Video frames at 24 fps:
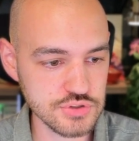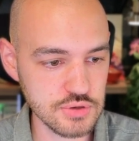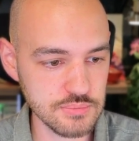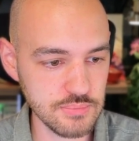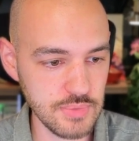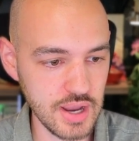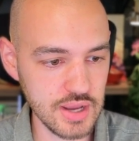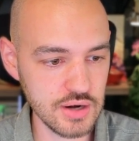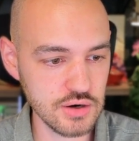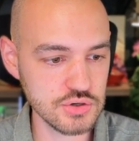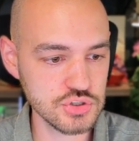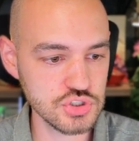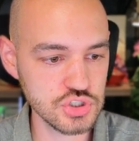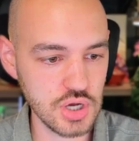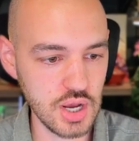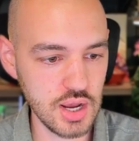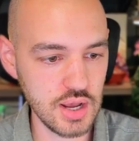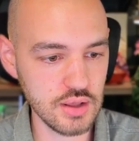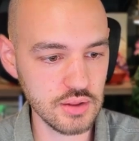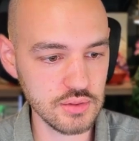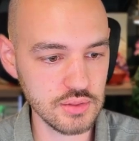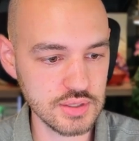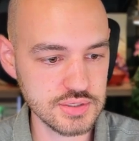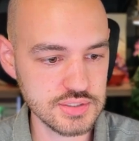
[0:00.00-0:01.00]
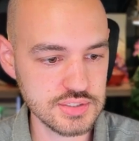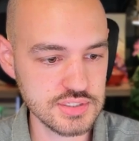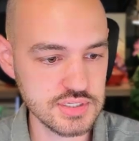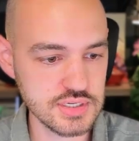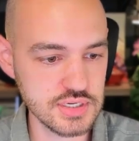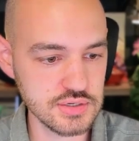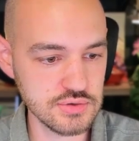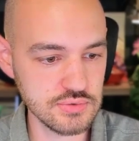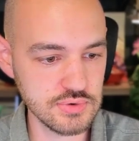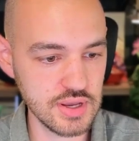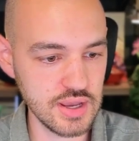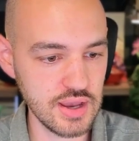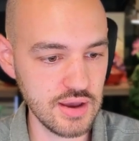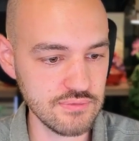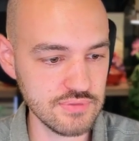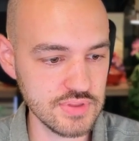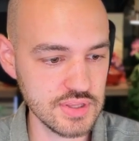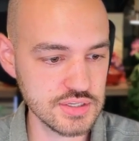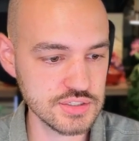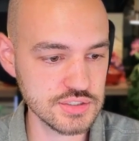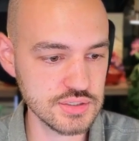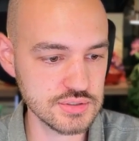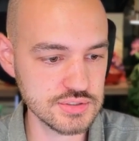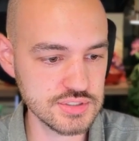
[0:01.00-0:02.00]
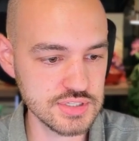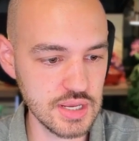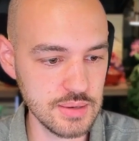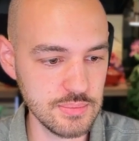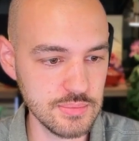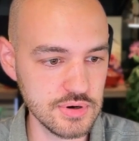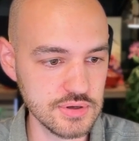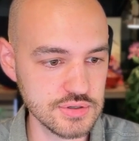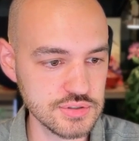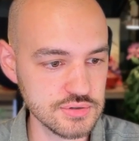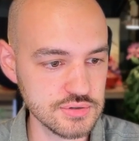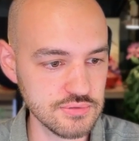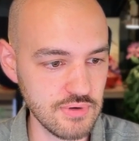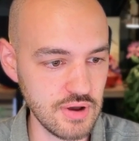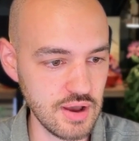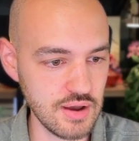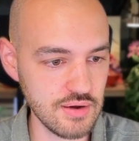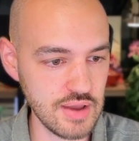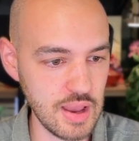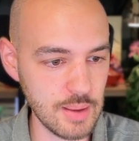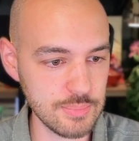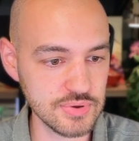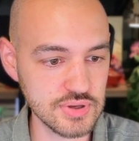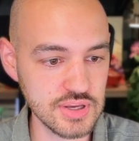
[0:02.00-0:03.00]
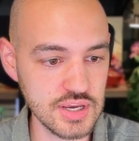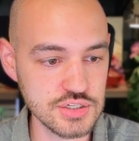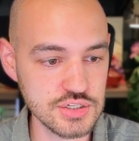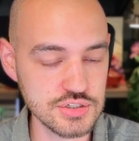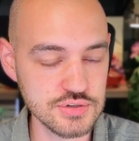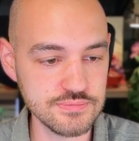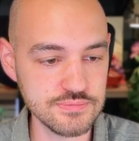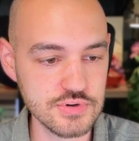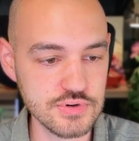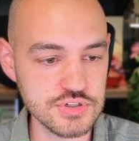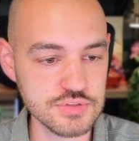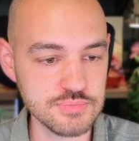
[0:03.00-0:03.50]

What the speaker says: or minor child, let's see, do we have these statement of survival, application for